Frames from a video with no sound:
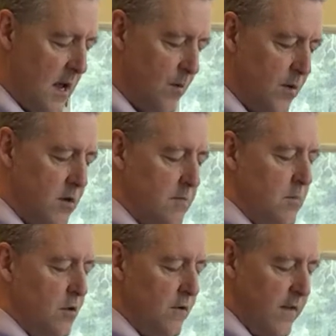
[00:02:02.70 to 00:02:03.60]
And when you're
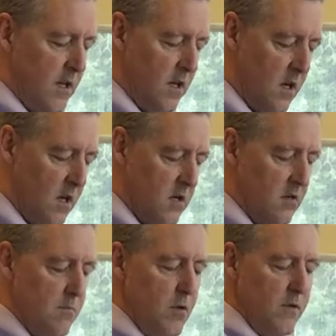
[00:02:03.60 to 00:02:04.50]
moving,
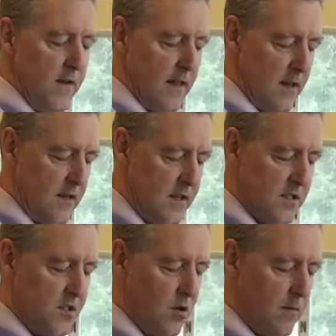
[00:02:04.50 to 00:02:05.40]
you're moving like
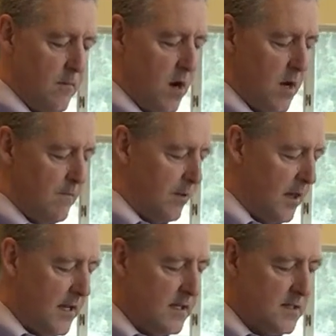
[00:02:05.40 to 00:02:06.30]
this. So I'm not
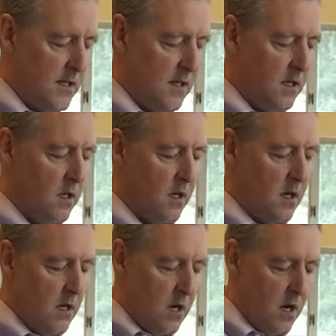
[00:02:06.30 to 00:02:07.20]
planting
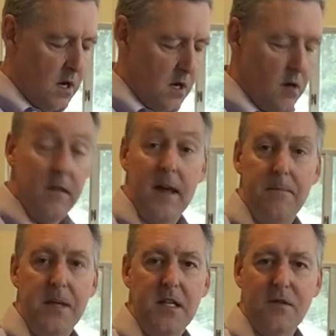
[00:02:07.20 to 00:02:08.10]
uh, on
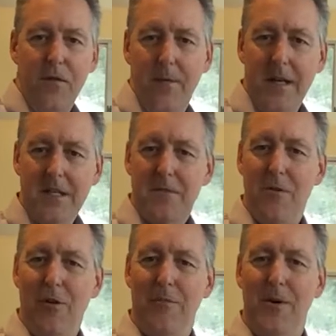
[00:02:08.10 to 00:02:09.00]
that pisiform, that
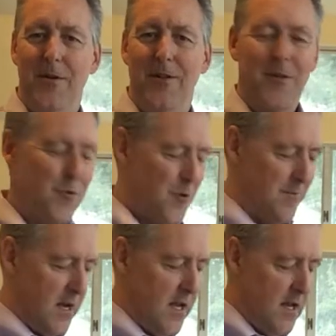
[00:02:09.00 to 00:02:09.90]
small bone on the corner of
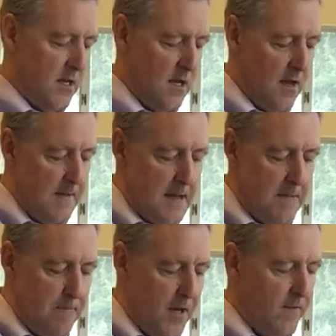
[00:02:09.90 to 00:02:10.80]
my hand,
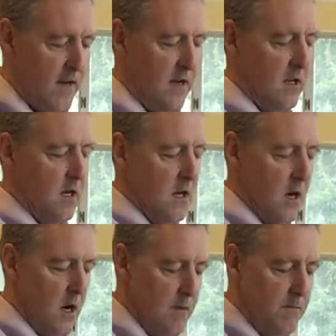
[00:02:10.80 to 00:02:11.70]
and pivoting,
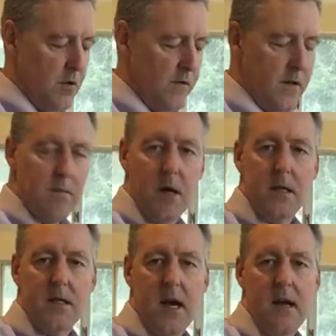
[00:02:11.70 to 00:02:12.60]
I'm moving my
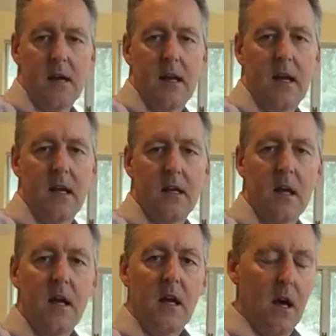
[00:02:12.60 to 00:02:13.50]
entire hand.
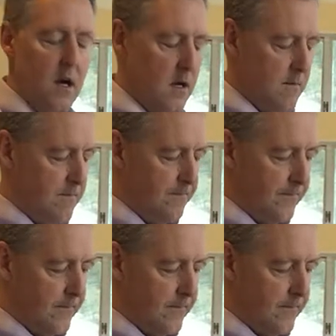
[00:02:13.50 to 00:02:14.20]
Um,